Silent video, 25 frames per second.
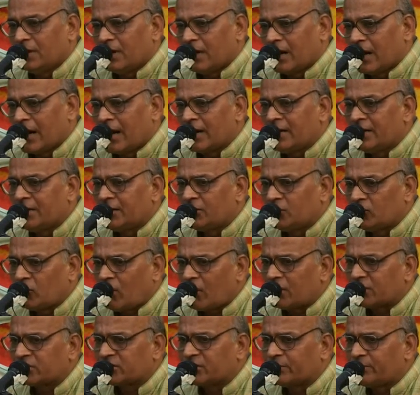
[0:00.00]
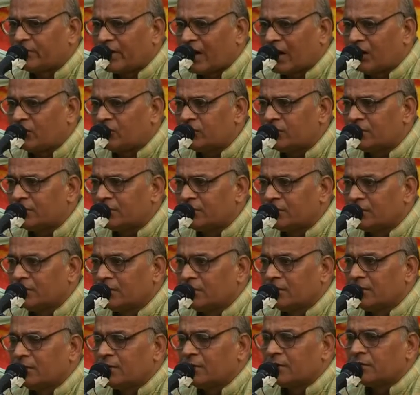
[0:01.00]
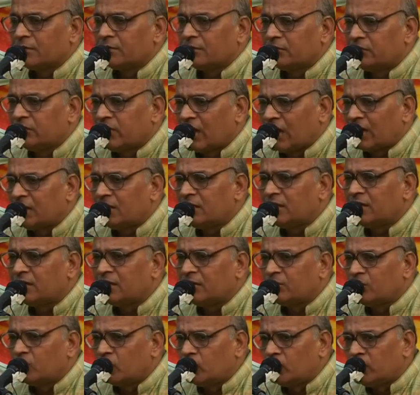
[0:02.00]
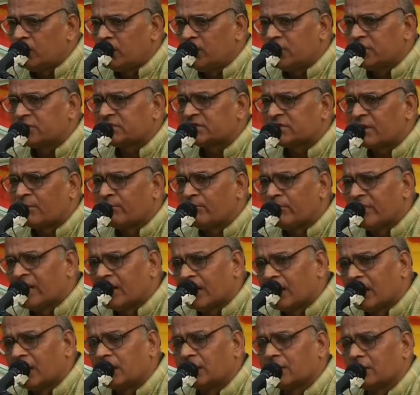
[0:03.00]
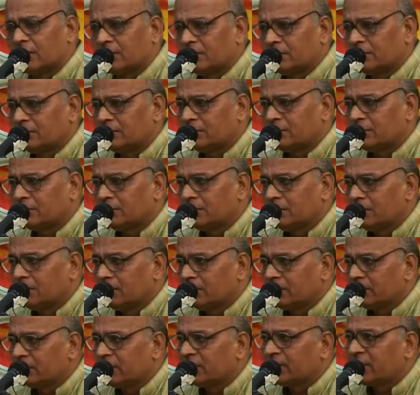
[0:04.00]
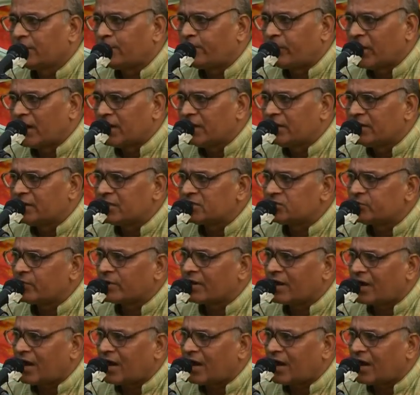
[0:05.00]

And he talks about Danda Munda Sammelan, that the pandas were